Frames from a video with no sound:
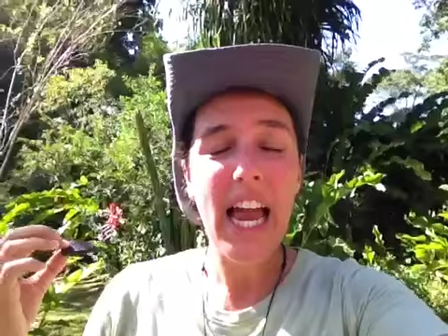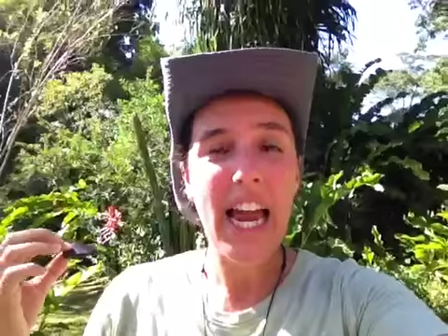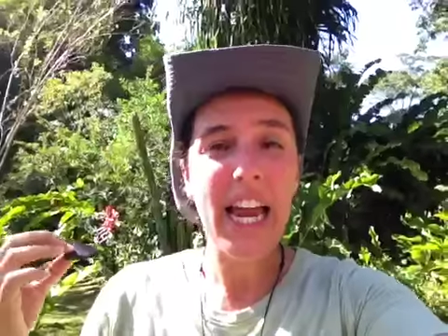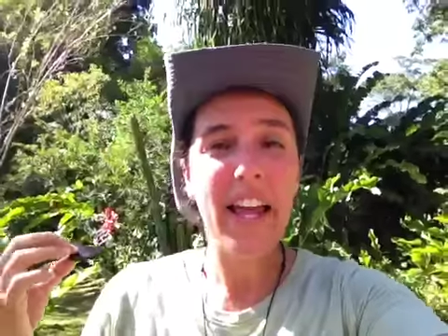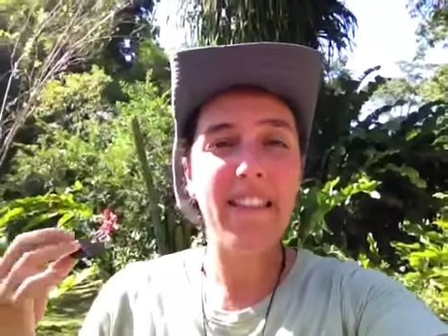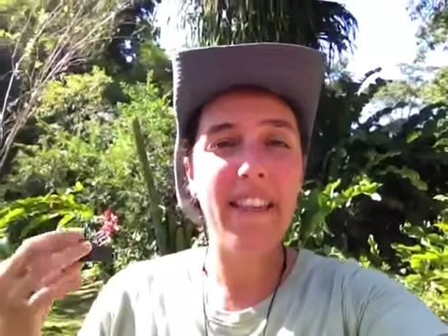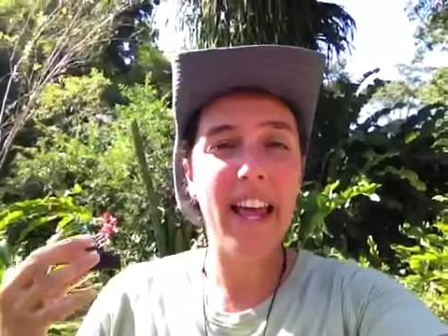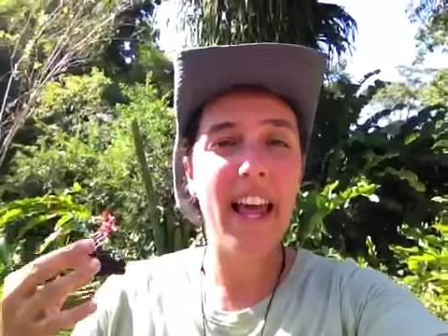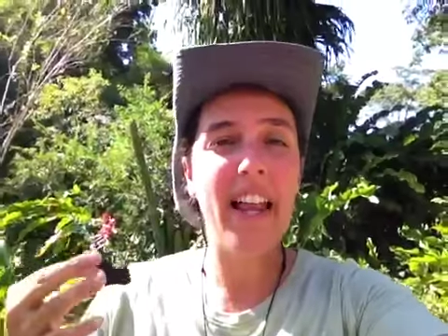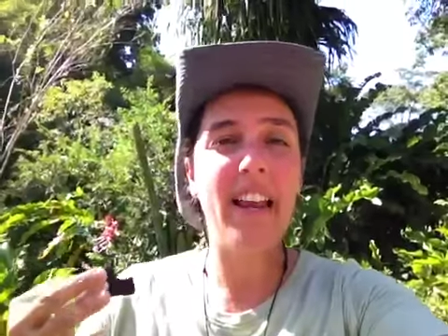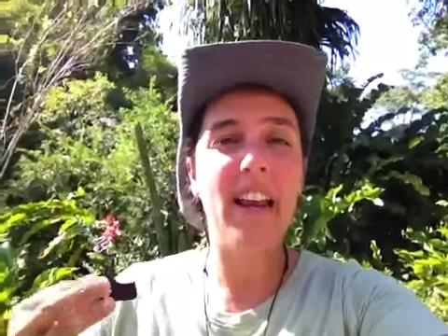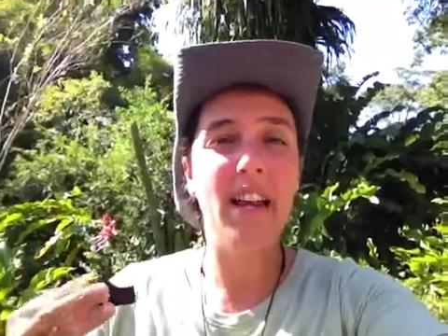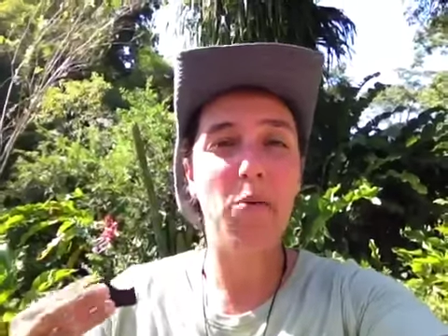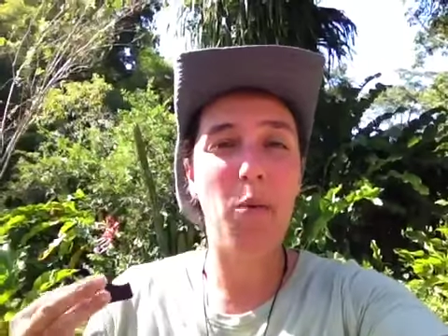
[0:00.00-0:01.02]
And
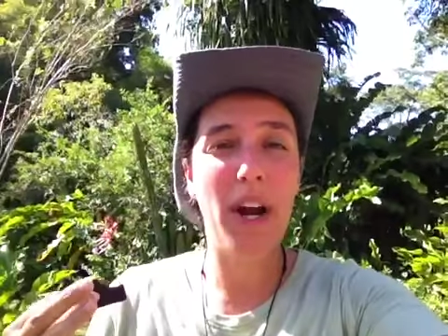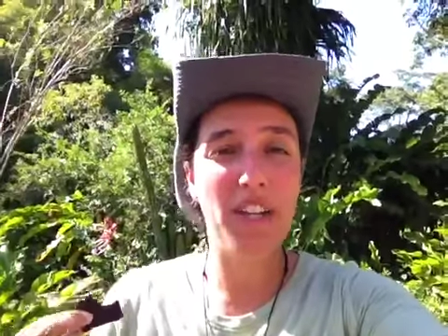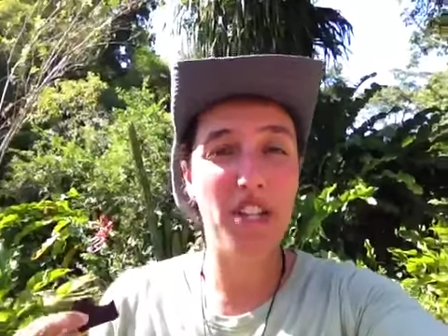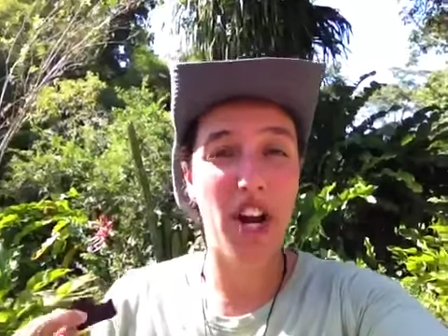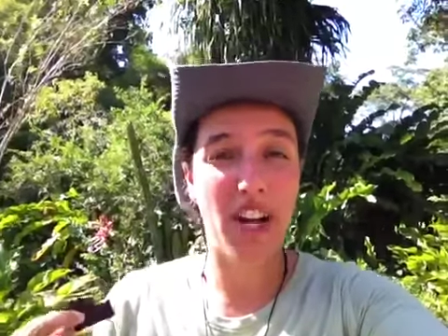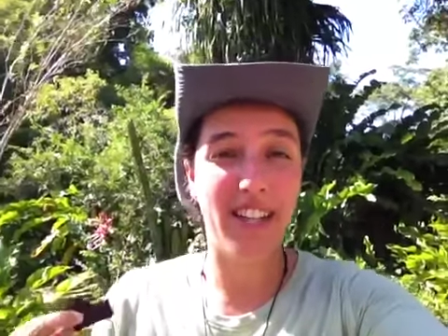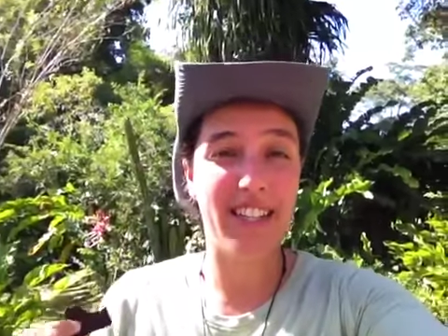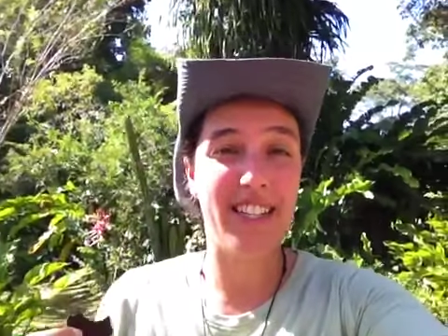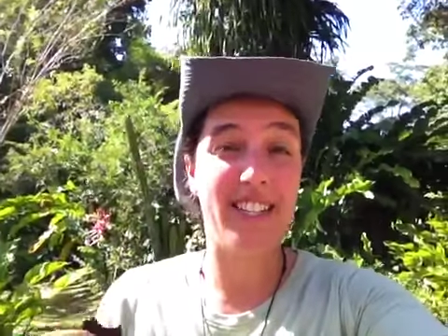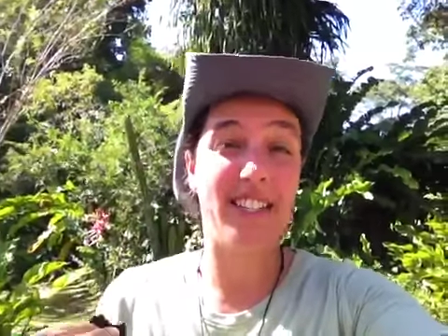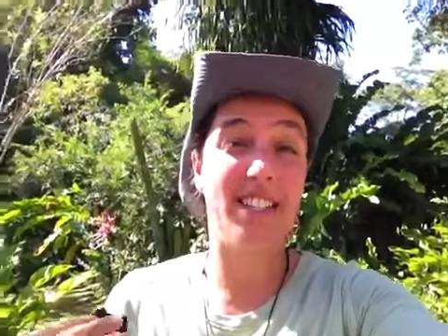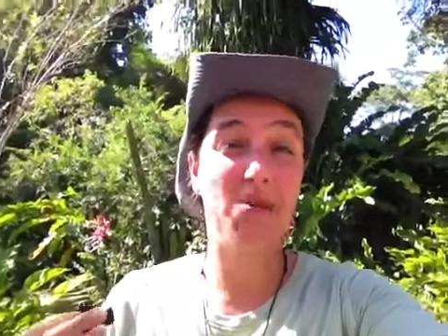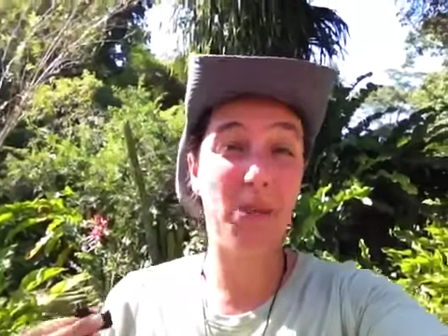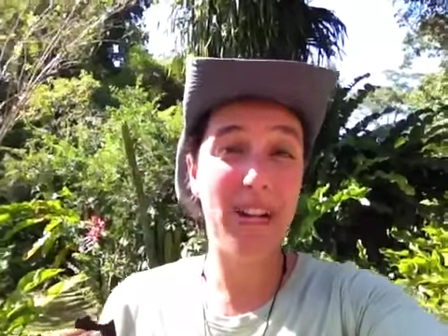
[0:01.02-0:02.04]
then white chocolate is
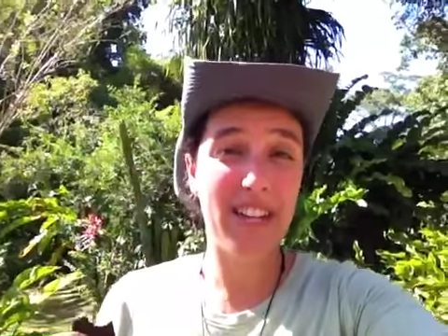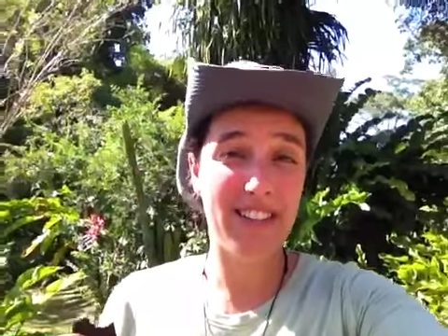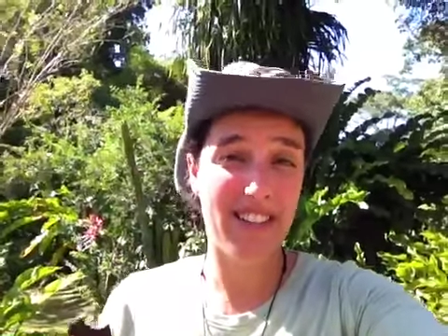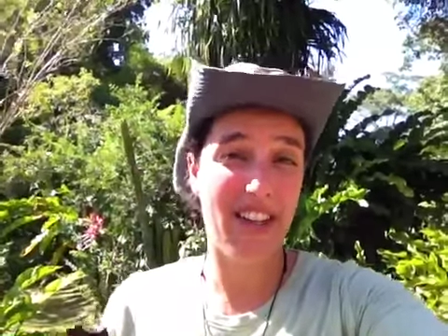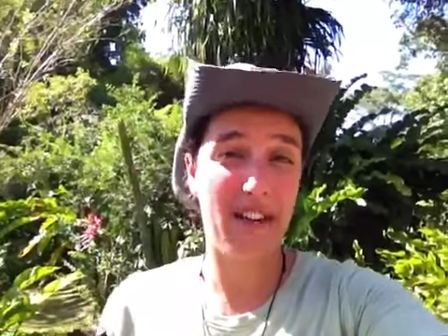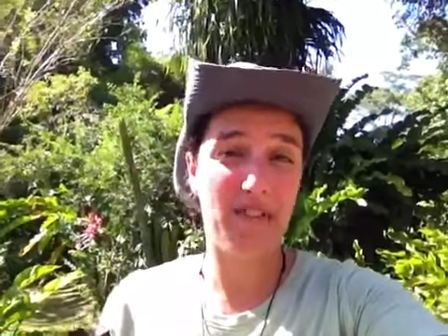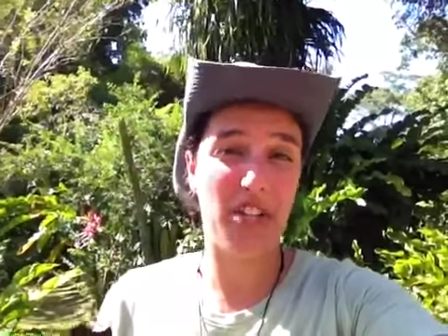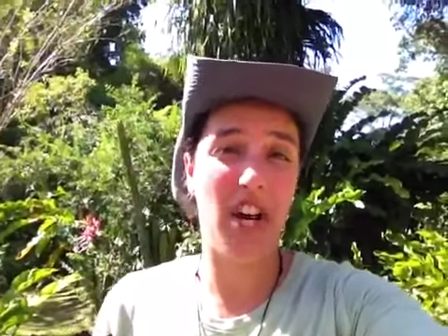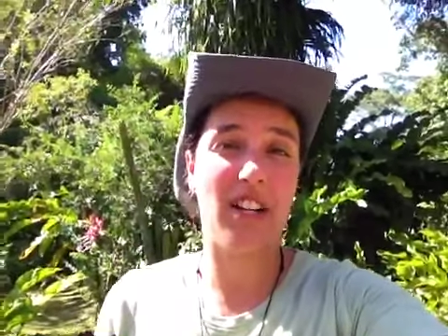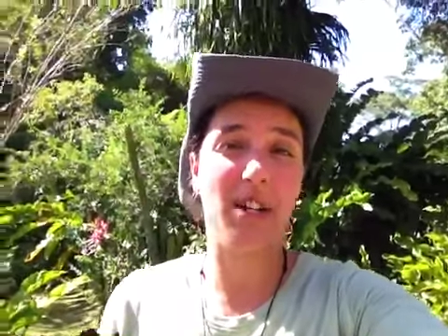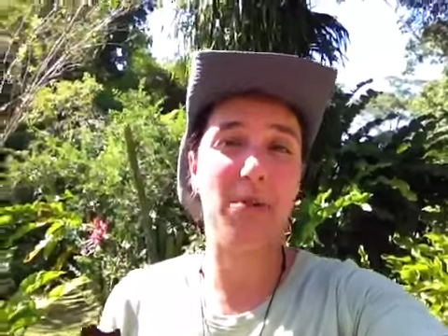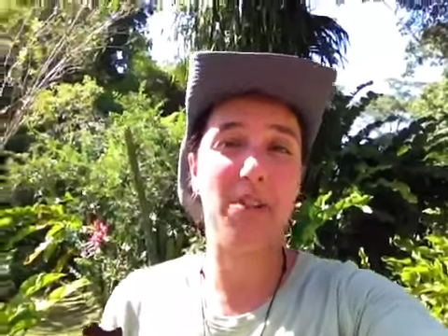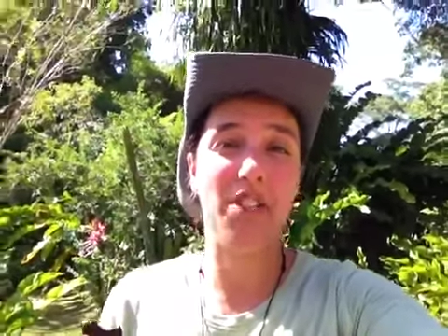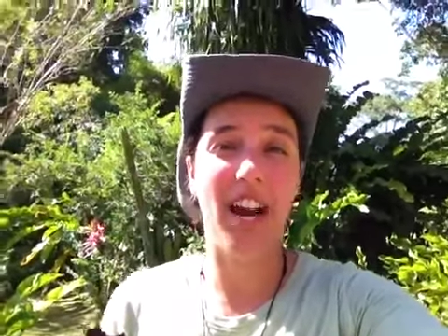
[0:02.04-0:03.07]
the sweetest kind of
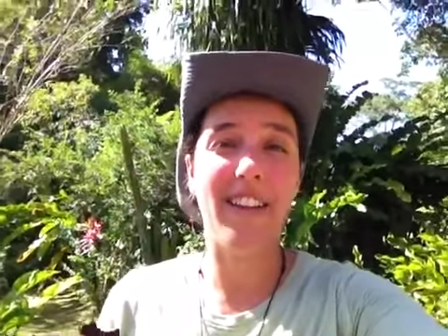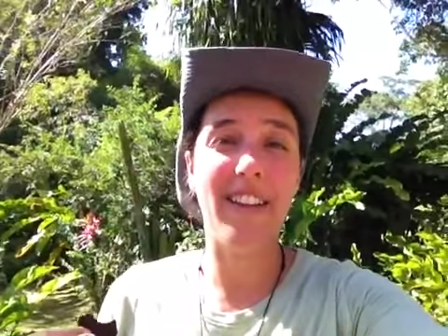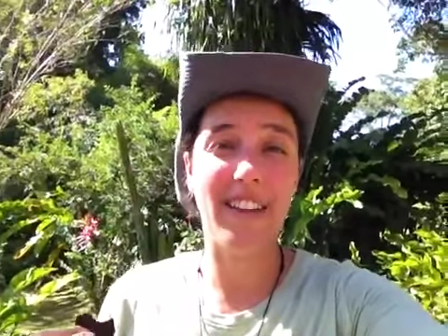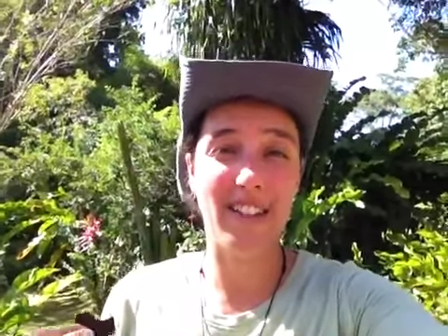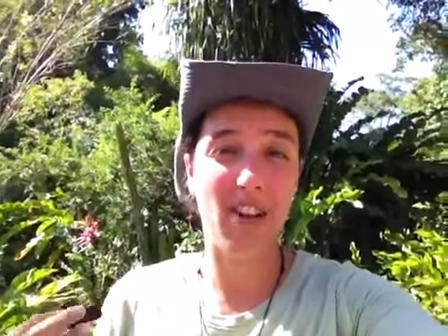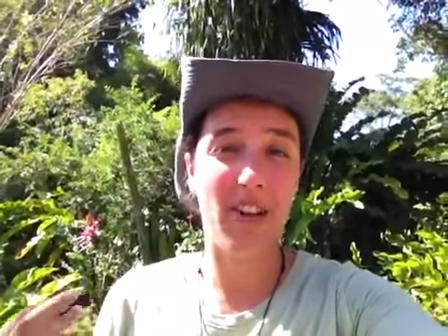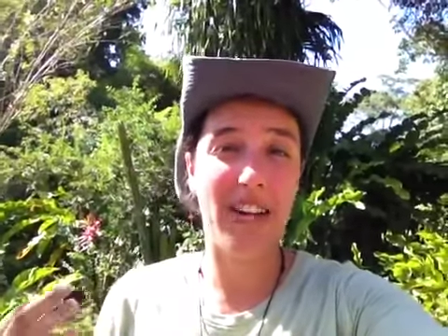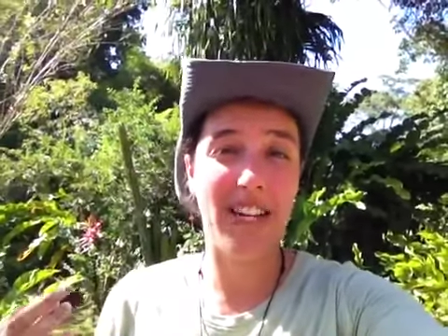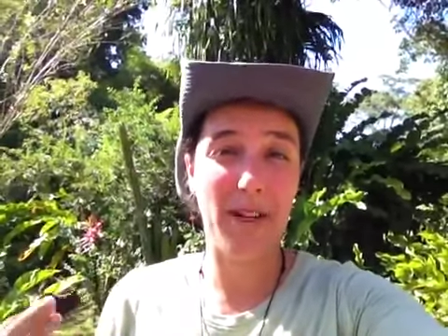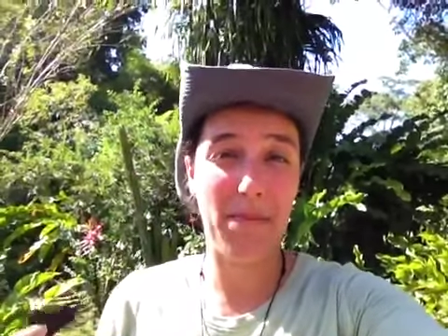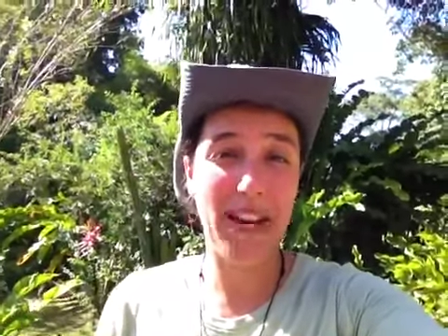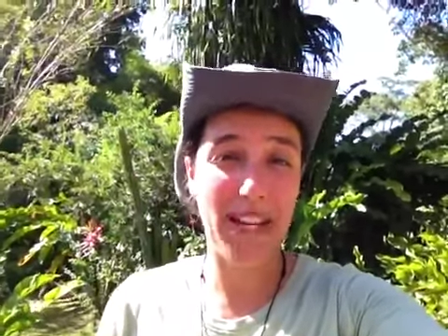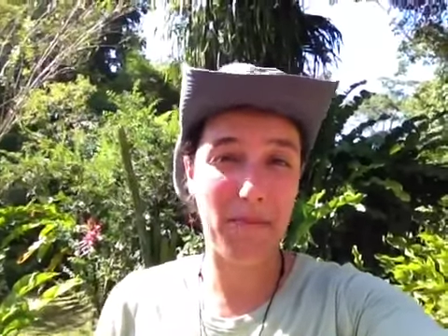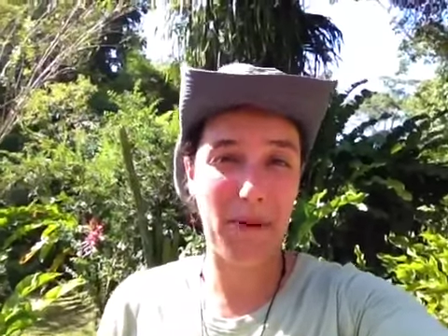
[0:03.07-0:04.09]
chocolate, which I like to call
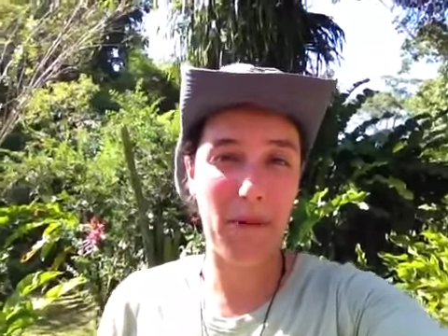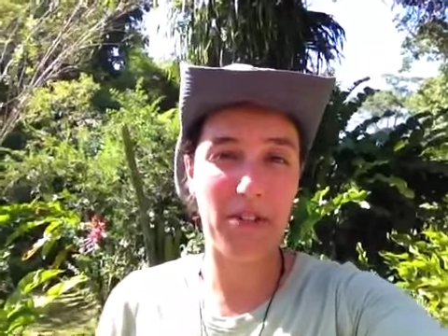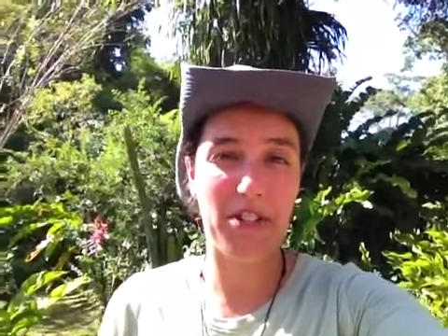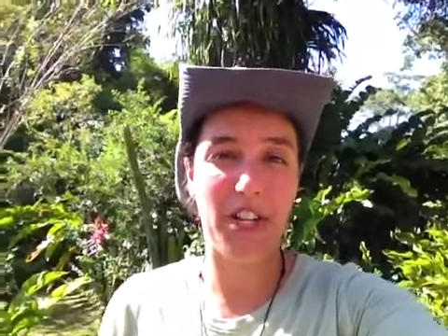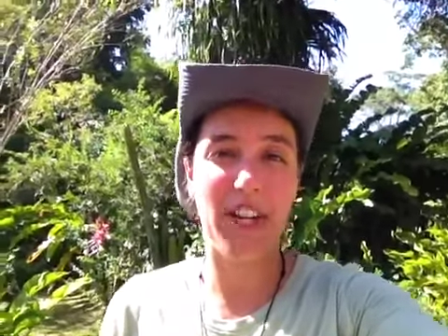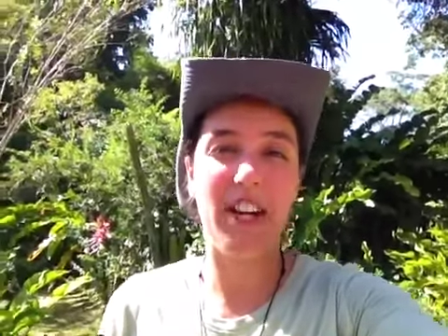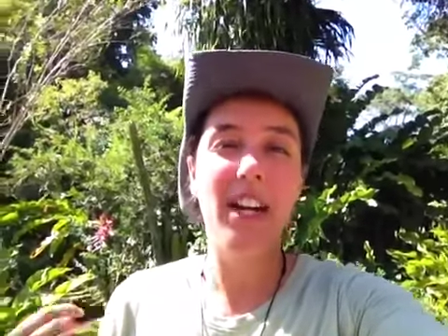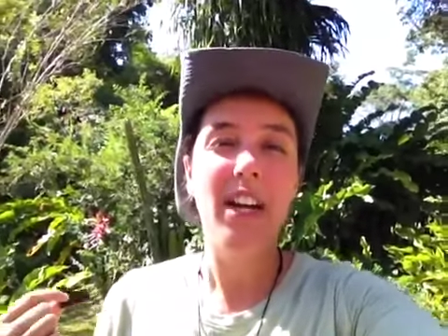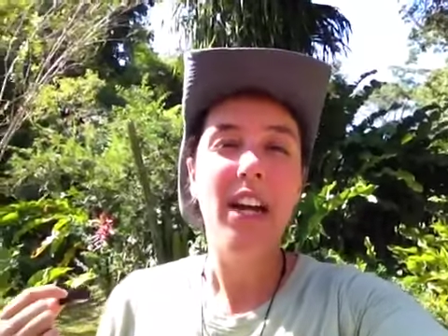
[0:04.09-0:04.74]
independent publishing.